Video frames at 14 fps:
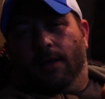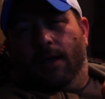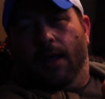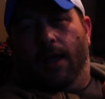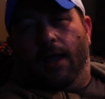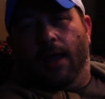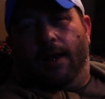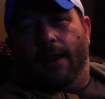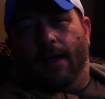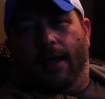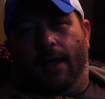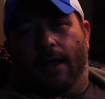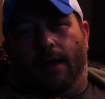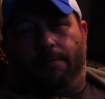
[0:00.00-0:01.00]
And
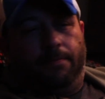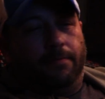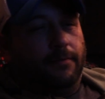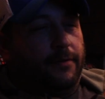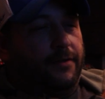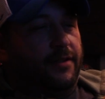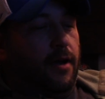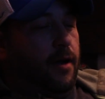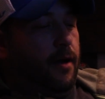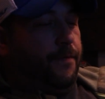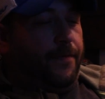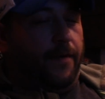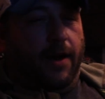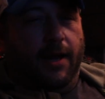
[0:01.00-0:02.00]
saw a
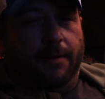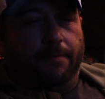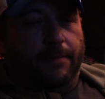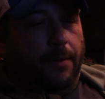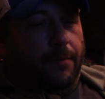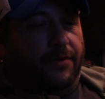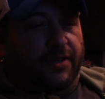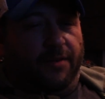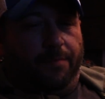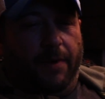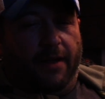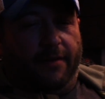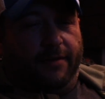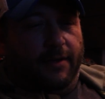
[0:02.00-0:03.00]
frame that was just
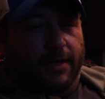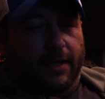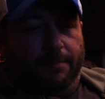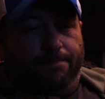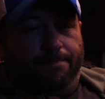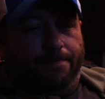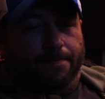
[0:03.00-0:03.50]
basically